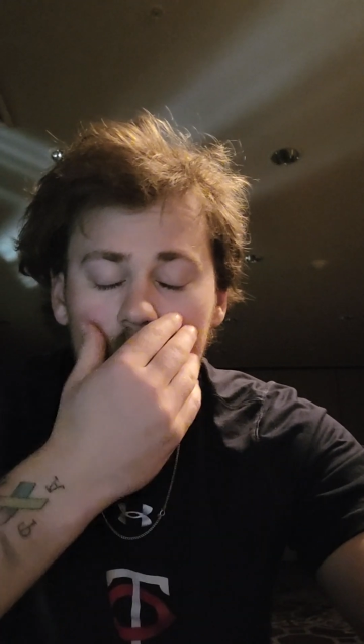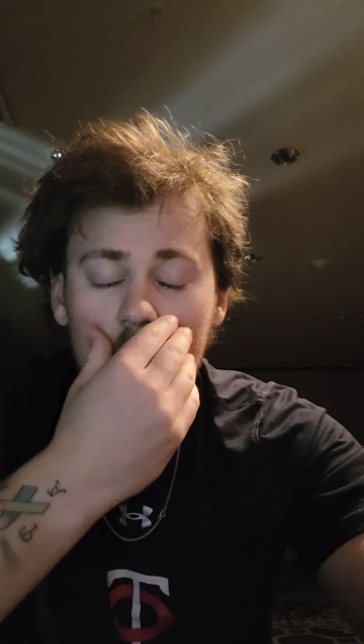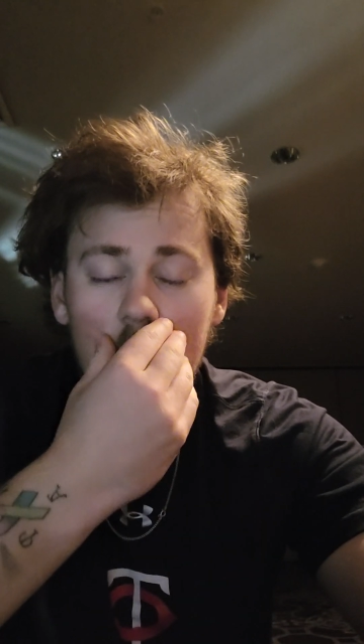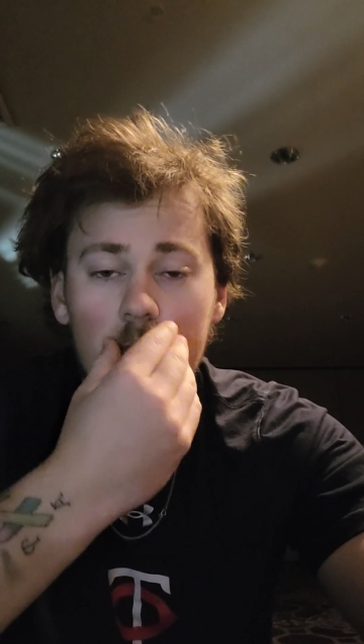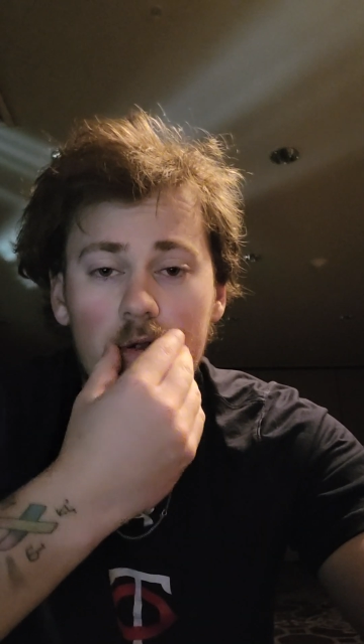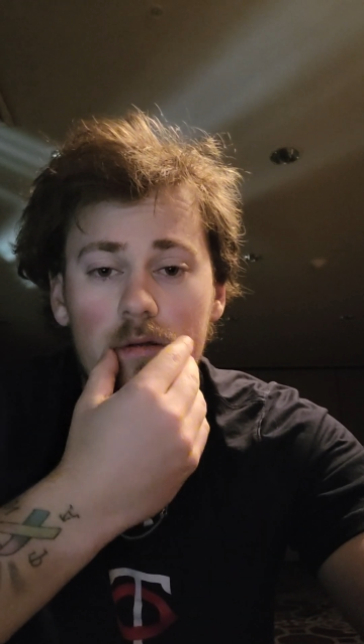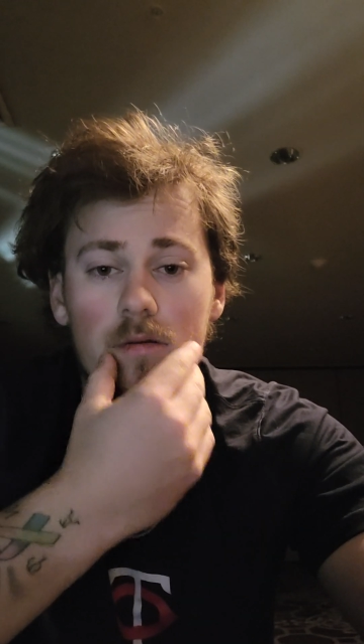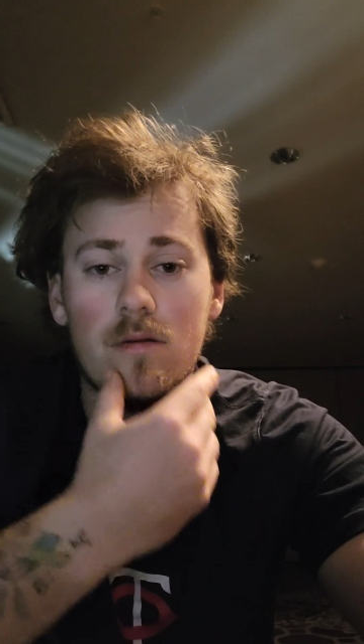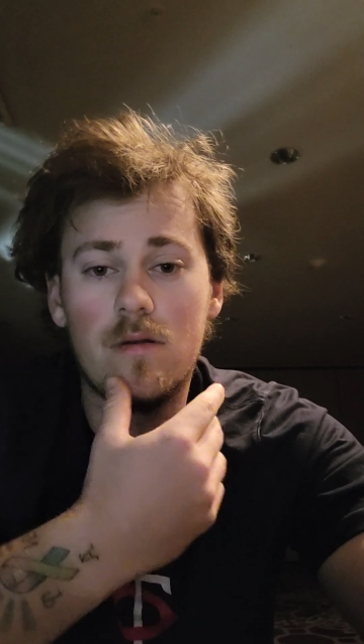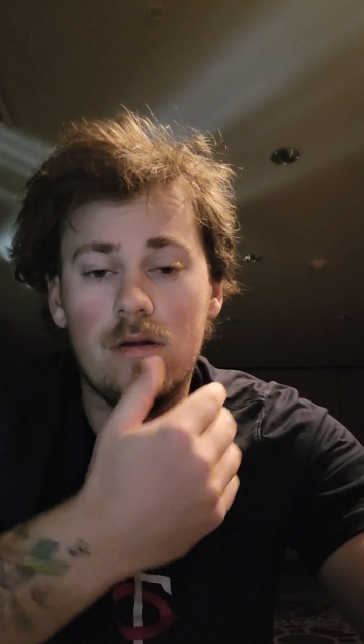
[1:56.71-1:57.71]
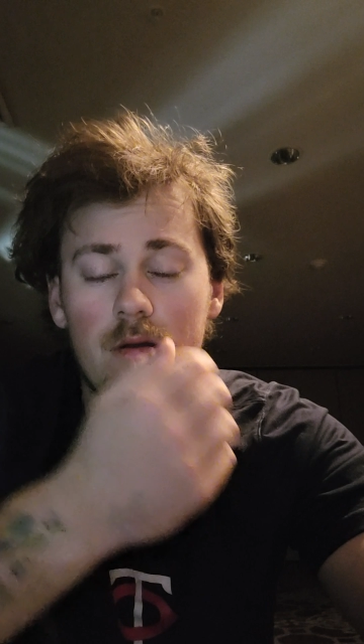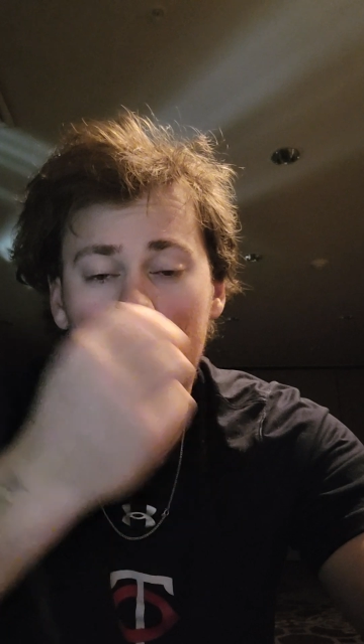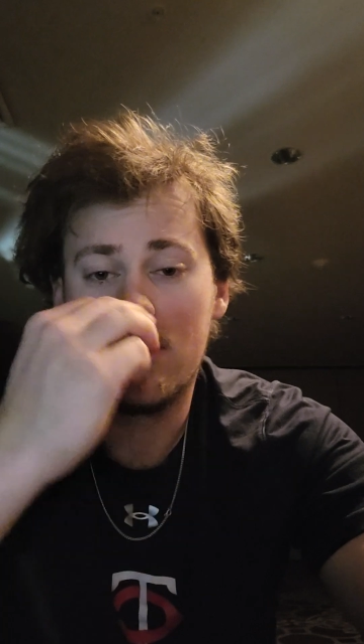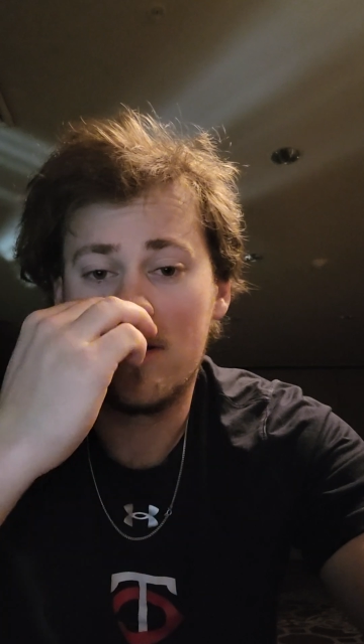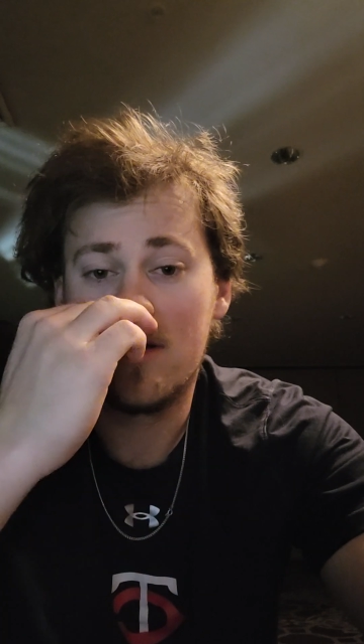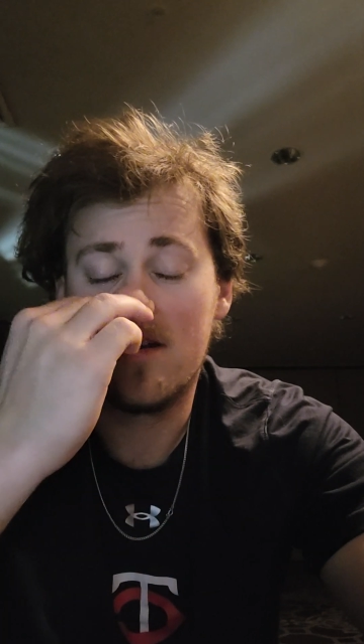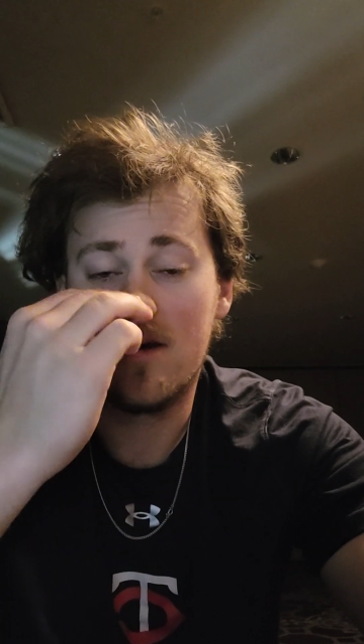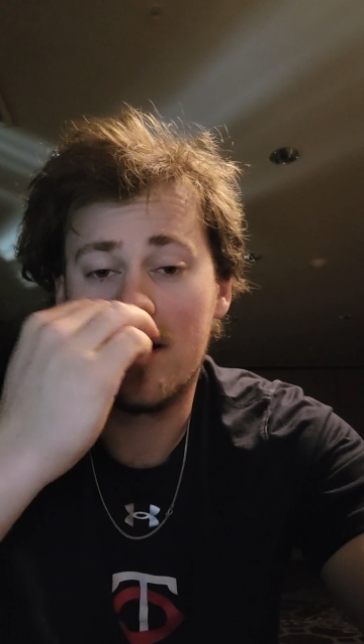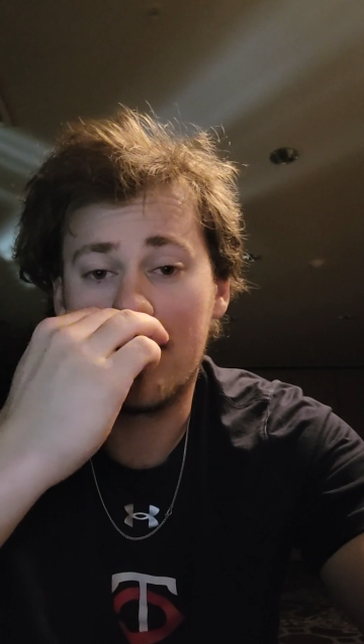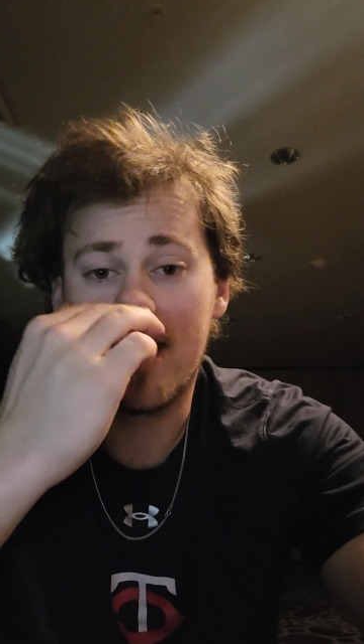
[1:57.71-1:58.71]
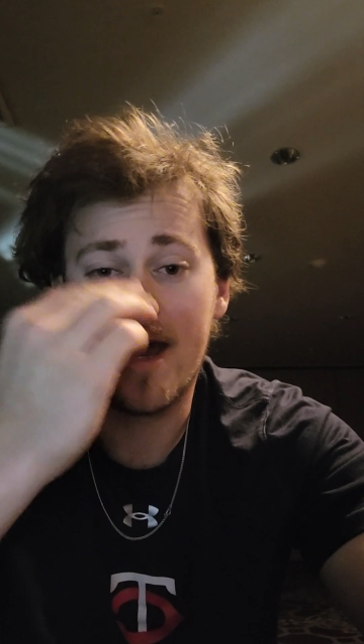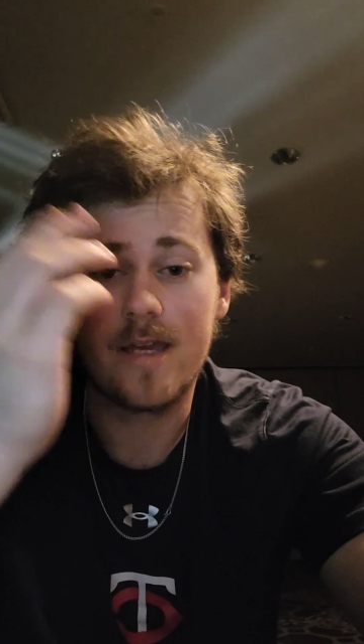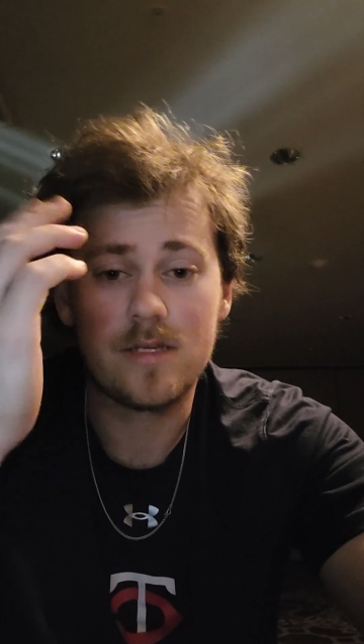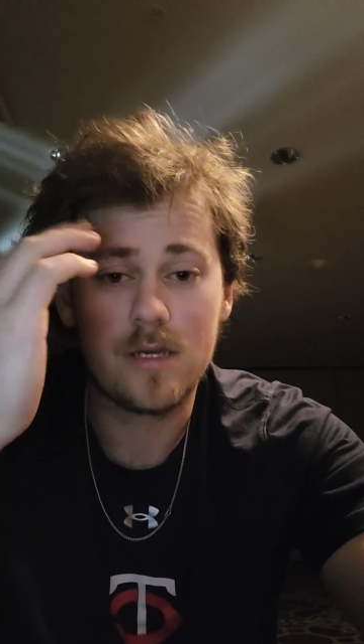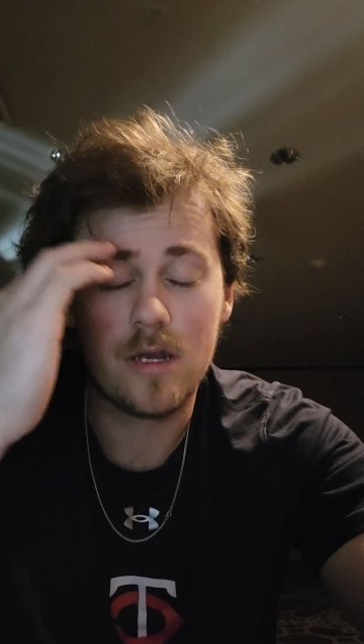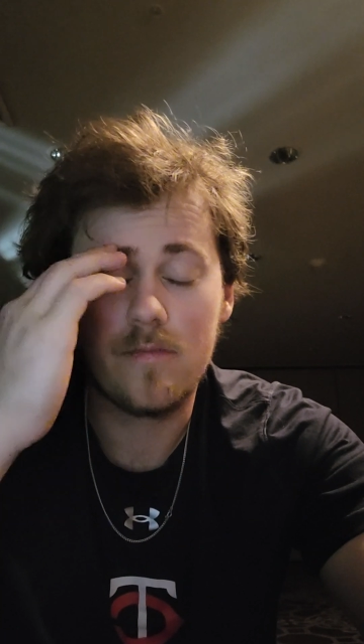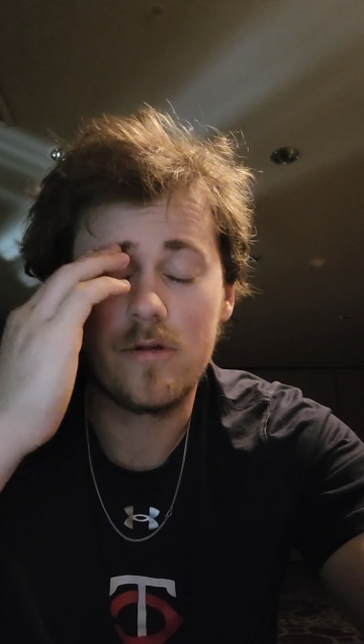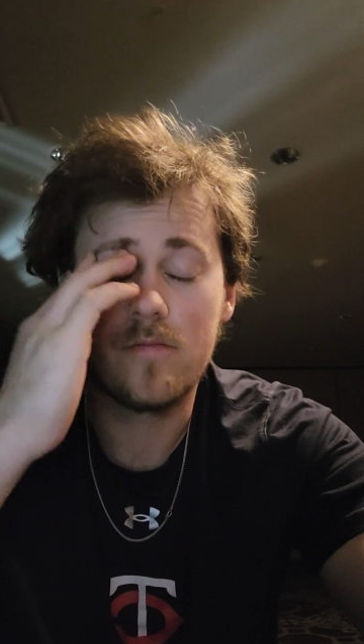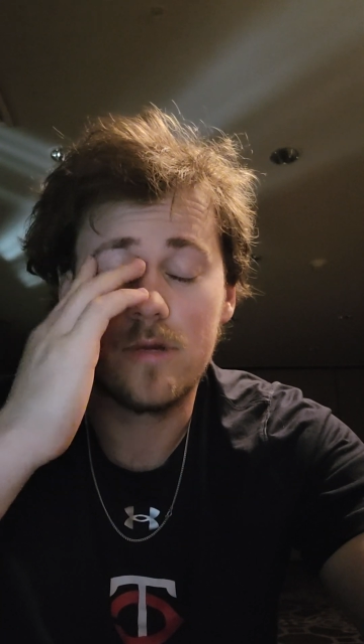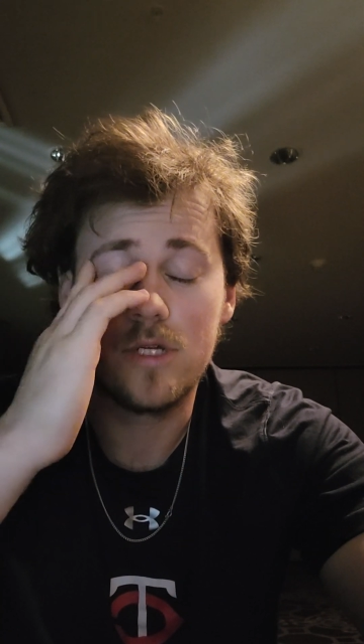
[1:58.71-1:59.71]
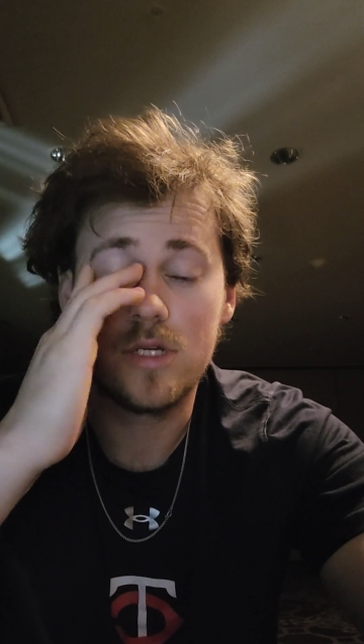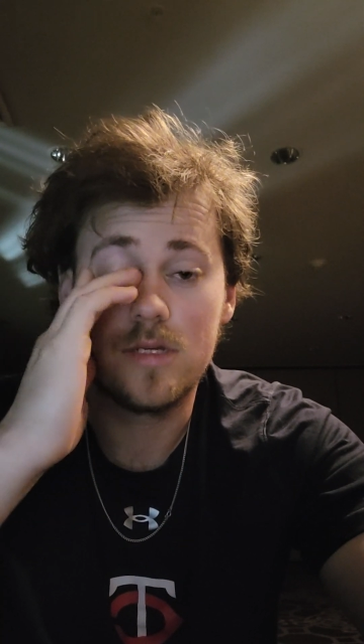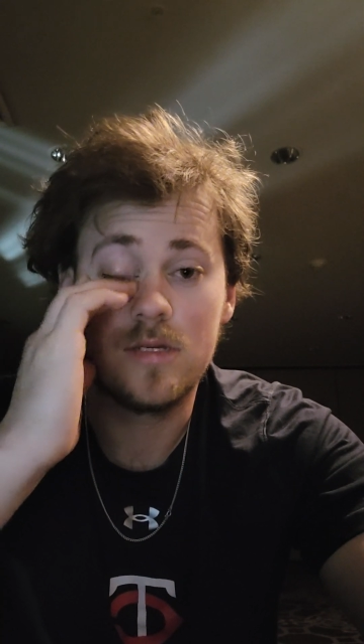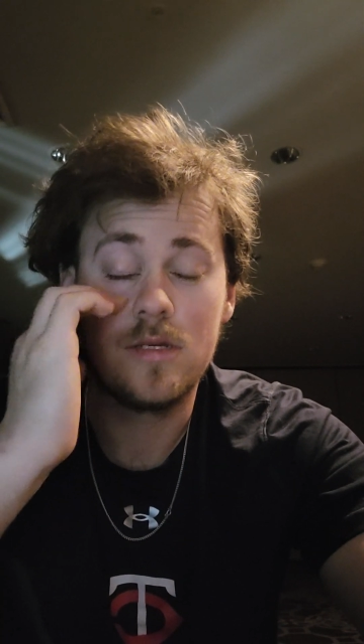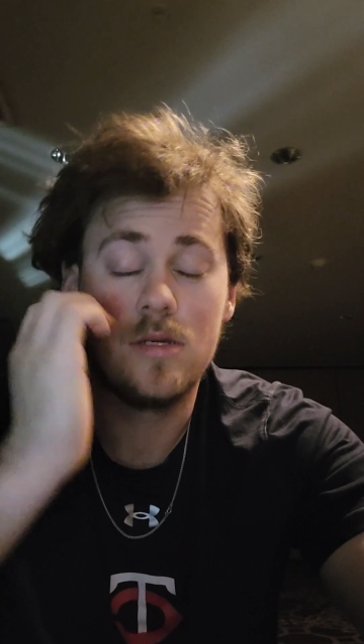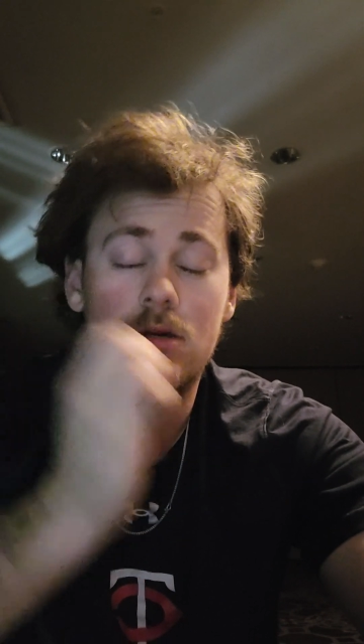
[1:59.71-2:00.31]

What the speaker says: carbon gas and carbon emissions,